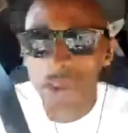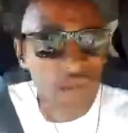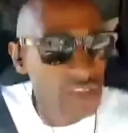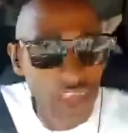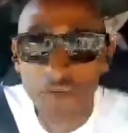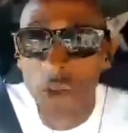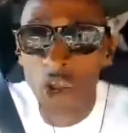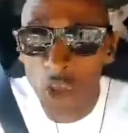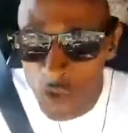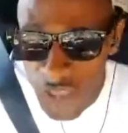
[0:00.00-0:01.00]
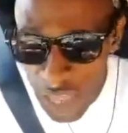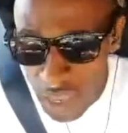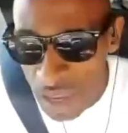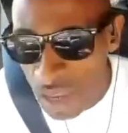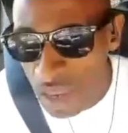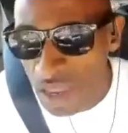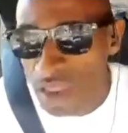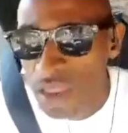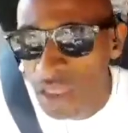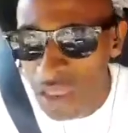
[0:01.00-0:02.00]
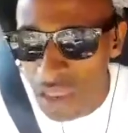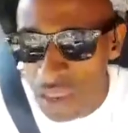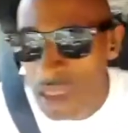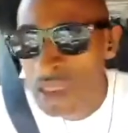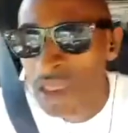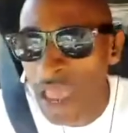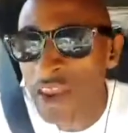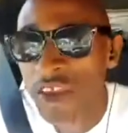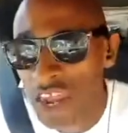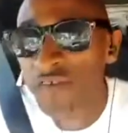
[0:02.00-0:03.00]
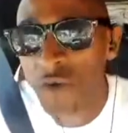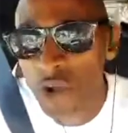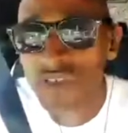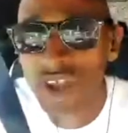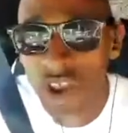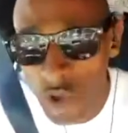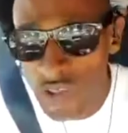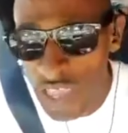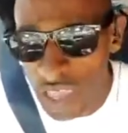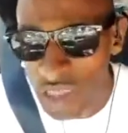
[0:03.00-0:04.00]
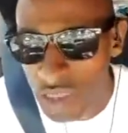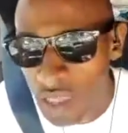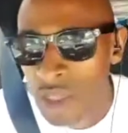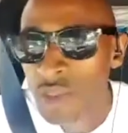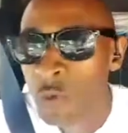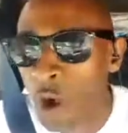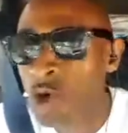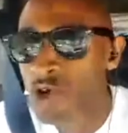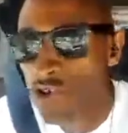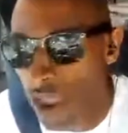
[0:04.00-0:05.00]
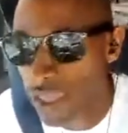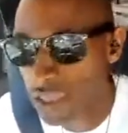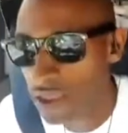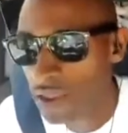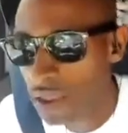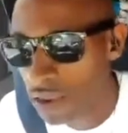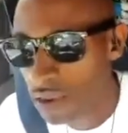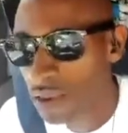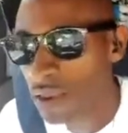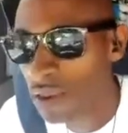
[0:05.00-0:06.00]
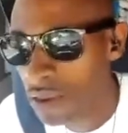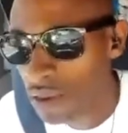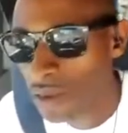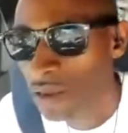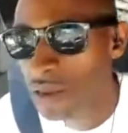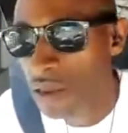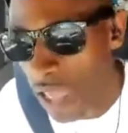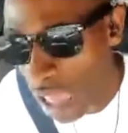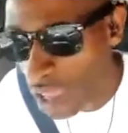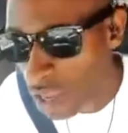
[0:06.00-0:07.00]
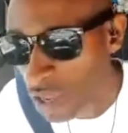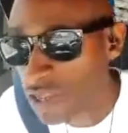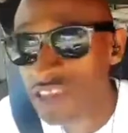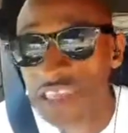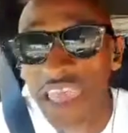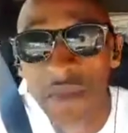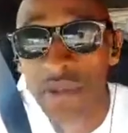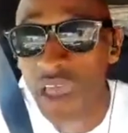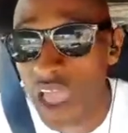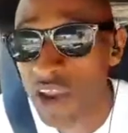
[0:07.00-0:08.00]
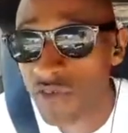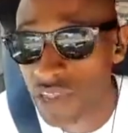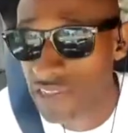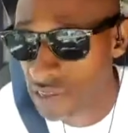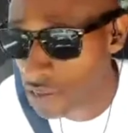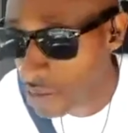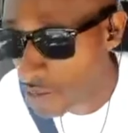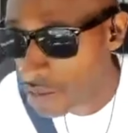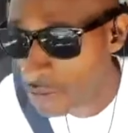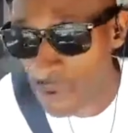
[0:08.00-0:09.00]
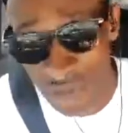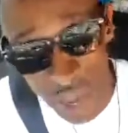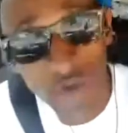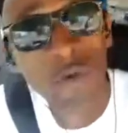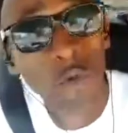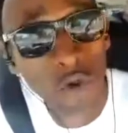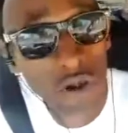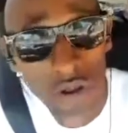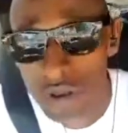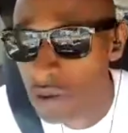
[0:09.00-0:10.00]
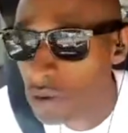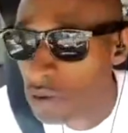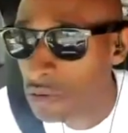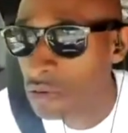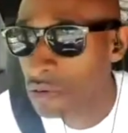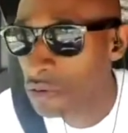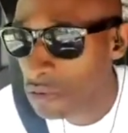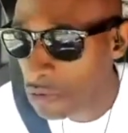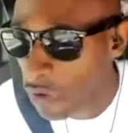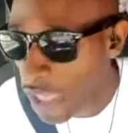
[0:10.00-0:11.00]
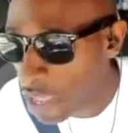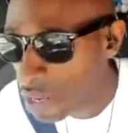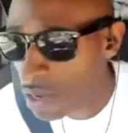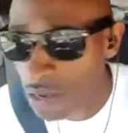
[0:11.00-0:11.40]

Because if you lose it, and you can afford to lose it, you won't cry. Yeah? Because this game is high risk, but it's high reward. Right?